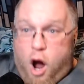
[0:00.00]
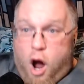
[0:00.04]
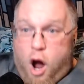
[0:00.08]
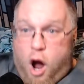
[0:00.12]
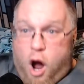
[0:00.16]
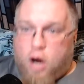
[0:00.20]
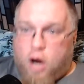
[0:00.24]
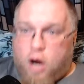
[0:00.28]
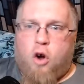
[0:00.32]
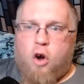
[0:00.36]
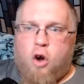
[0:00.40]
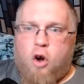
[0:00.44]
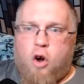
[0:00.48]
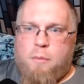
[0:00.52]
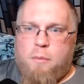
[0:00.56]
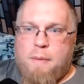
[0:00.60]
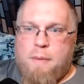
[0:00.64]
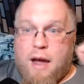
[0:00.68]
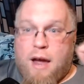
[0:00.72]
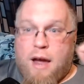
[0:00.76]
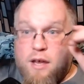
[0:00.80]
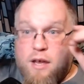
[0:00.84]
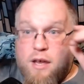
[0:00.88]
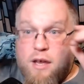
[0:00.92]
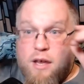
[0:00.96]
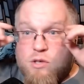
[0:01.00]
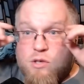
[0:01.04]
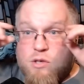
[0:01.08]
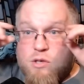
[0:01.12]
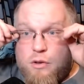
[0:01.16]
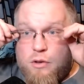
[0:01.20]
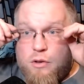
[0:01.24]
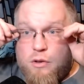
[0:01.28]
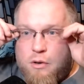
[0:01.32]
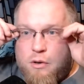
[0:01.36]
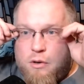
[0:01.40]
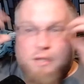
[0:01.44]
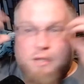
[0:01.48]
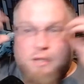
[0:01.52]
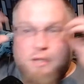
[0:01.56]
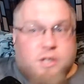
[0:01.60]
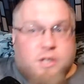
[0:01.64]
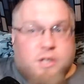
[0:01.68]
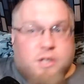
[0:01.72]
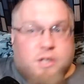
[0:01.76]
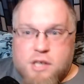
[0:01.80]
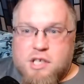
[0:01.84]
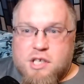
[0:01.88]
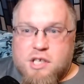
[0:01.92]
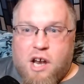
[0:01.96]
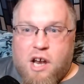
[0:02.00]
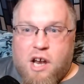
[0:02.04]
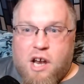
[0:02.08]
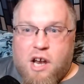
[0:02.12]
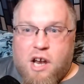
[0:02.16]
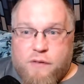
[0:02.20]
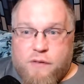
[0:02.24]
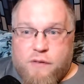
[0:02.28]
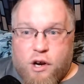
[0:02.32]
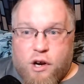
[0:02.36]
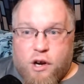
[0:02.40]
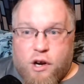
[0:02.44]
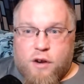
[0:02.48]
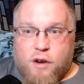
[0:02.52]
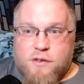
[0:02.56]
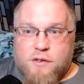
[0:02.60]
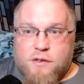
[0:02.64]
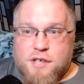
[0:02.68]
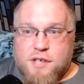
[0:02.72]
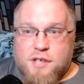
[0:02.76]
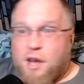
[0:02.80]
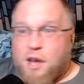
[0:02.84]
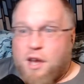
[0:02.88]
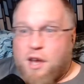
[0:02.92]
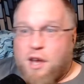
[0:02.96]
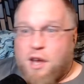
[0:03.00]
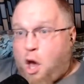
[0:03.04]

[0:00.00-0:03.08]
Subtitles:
are going to be back as well too. Because it's Crisis on Infinite Earths.